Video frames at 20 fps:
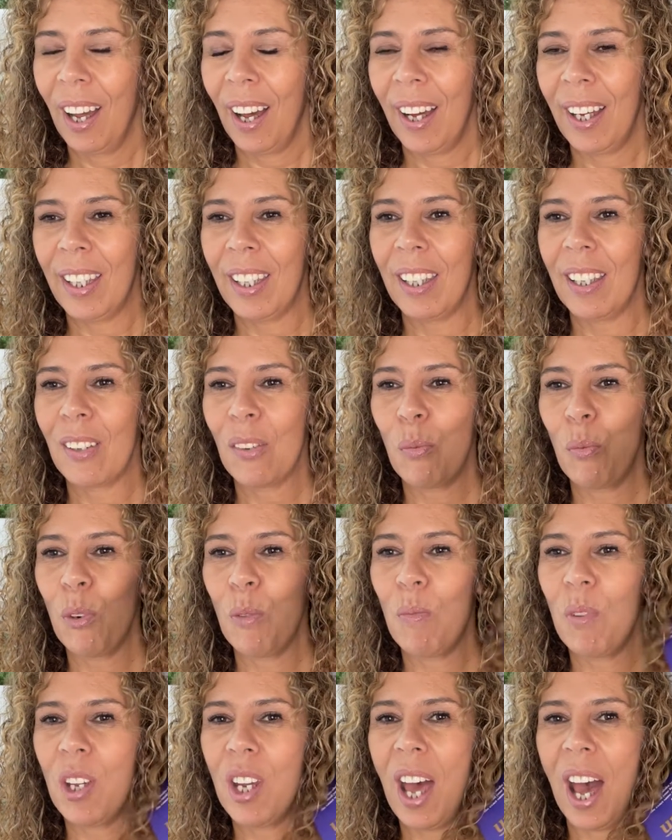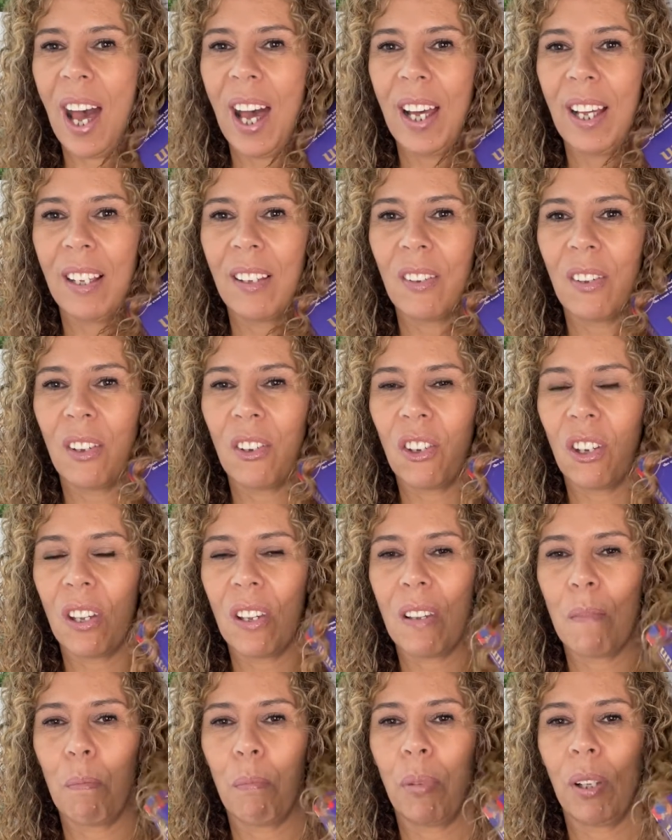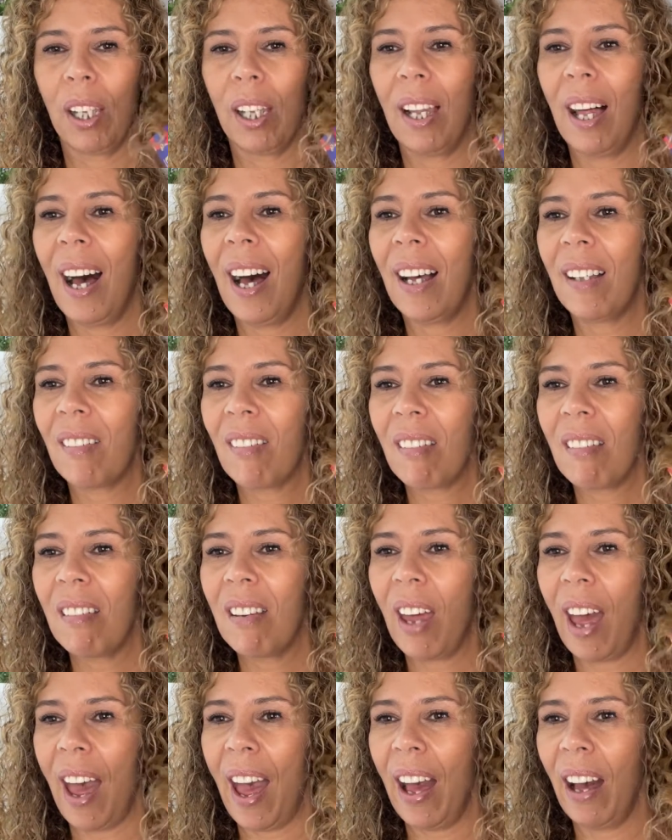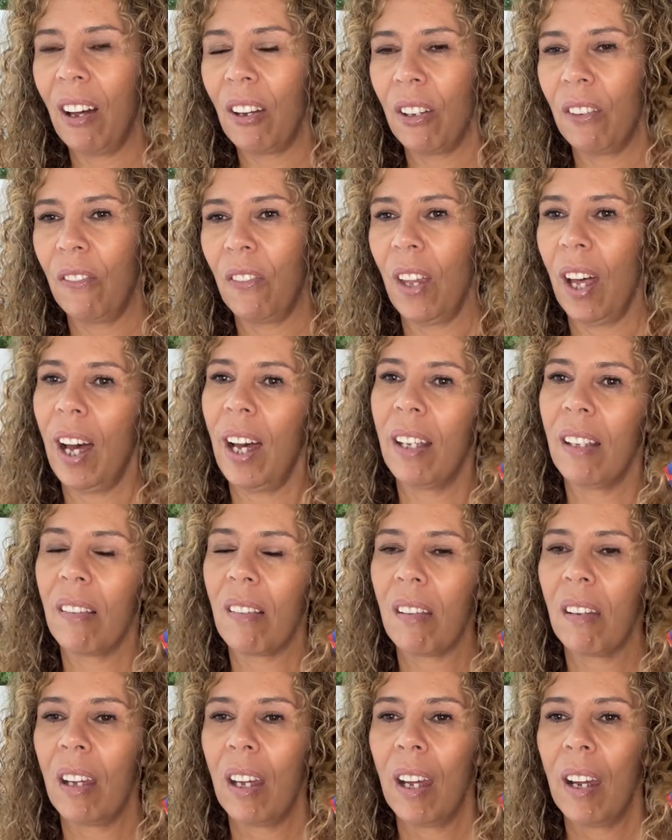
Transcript: And this woman has just blasted out of that.